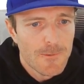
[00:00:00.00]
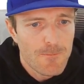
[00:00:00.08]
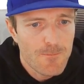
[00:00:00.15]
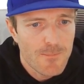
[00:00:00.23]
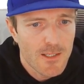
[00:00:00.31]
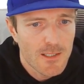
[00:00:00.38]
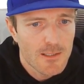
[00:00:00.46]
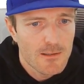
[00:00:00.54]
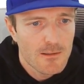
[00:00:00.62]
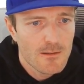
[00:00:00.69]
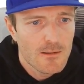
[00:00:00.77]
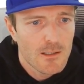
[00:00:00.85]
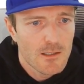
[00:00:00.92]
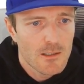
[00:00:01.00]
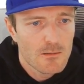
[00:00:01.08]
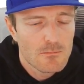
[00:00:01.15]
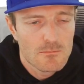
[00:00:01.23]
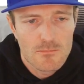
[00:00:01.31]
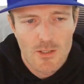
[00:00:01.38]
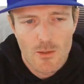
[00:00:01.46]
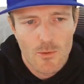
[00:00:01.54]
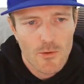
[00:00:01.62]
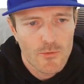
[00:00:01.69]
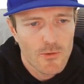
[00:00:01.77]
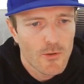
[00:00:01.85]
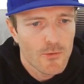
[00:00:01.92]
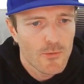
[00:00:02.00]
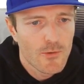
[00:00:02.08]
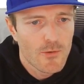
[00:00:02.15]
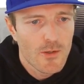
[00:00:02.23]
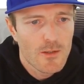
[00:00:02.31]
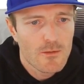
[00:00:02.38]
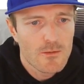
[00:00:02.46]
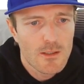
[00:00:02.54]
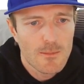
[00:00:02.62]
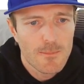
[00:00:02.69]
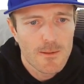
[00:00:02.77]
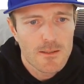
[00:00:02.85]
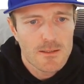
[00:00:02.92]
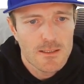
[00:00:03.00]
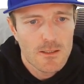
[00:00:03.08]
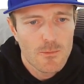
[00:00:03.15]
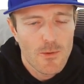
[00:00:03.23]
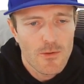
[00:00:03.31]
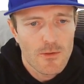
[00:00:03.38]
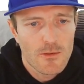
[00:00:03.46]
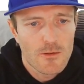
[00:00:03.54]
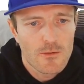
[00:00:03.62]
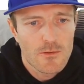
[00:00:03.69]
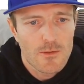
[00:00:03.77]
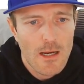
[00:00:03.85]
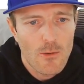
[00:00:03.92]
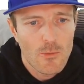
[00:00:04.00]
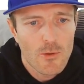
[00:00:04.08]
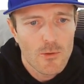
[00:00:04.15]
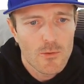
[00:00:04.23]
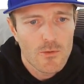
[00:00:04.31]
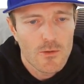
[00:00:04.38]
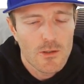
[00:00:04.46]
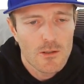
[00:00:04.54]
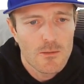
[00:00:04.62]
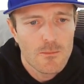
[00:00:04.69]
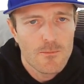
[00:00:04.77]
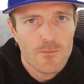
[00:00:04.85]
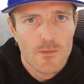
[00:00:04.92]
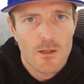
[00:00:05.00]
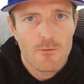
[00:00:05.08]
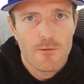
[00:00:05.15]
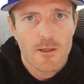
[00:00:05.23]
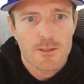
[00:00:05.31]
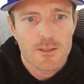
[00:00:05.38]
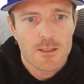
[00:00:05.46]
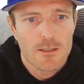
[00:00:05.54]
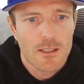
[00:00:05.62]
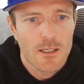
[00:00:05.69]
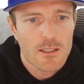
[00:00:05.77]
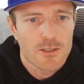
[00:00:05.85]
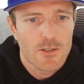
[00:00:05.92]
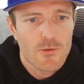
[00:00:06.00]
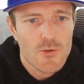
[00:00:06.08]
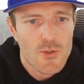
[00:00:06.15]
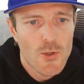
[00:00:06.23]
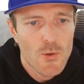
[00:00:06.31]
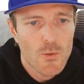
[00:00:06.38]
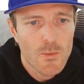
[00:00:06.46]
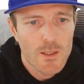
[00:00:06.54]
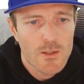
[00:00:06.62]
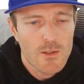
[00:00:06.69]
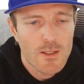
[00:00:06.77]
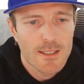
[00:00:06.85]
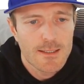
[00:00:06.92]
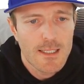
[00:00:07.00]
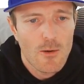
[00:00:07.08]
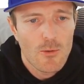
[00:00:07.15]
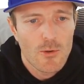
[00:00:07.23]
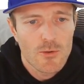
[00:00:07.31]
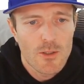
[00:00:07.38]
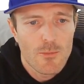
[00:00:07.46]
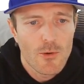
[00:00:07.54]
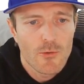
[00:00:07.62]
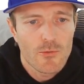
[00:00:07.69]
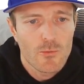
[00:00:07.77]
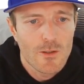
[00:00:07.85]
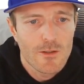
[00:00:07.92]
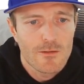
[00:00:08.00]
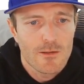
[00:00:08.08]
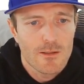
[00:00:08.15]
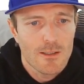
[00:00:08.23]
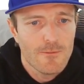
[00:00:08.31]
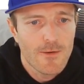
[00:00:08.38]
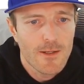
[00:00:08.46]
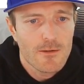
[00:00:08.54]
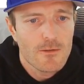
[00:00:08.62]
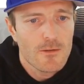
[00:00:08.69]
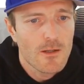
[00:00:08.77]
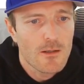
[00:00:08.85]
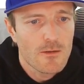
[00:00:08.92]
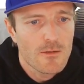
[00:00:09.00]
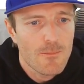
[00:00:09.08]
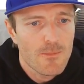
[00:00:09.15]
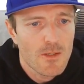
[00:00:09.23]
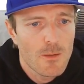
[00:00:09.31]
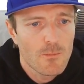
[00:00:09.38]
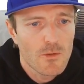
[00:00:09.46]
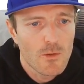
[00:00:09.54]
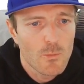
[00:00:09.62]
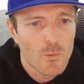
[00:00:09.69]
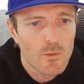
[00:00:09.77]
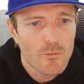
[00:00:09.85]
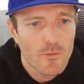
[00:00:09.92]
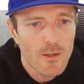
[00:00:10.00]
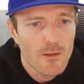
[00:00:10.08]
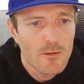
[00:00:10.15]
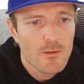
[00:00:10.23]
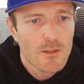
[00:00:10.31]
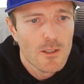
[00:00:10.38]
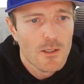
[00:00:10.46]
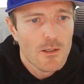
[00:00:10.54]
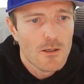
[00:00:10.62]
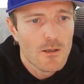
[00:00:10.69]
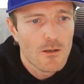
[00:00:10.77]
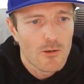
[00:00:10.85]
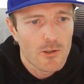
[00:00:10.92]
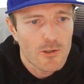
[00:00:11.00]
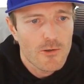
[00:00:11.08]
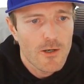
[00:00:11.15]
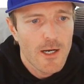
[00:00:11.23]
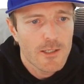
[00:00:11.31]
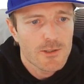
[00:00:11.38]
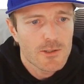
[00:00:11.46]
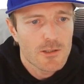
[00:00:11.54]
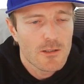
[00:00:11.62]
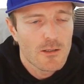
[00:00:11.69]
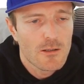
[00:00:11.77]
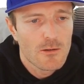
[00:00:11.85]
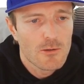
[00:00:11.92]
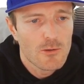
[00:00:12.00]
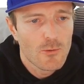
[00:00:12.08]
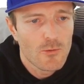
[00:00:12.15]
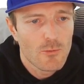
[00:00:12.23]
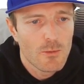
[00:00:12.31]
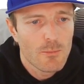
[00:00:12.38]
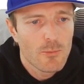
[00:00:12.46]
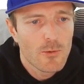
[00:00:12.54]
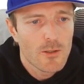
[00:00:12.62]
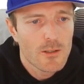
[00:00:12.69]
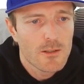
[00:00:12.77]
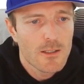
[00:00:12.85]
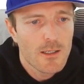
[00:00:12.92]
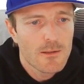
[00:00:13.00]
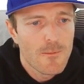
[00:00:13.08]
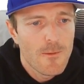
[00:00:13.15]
Then there was also instability with this download function that I just showed, where you can download the most recent events, and sometimes it would fail or crash. A user reported that